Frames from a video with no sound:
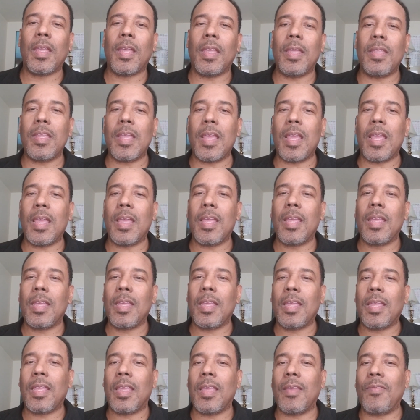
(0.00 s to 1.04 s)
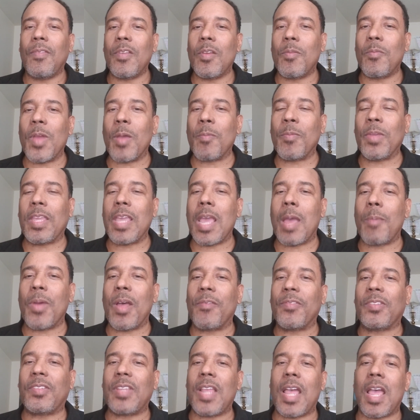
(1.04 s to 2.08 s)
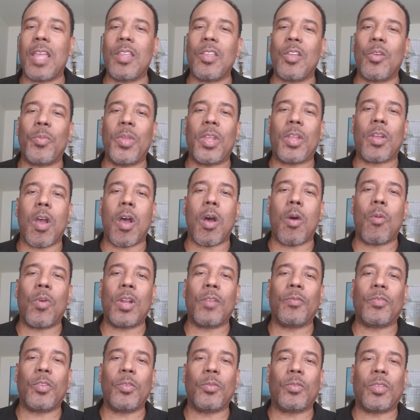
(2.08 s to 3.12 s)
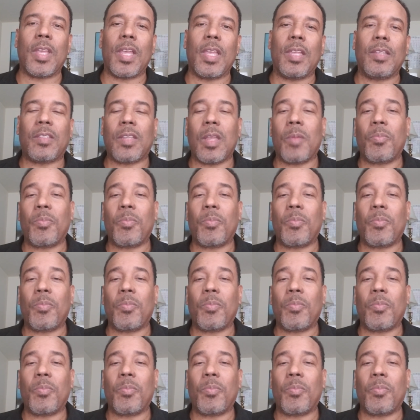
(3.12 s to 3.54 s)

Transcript: And yet, if you remember Kappa Alpha Psi, he'll be called one of two things.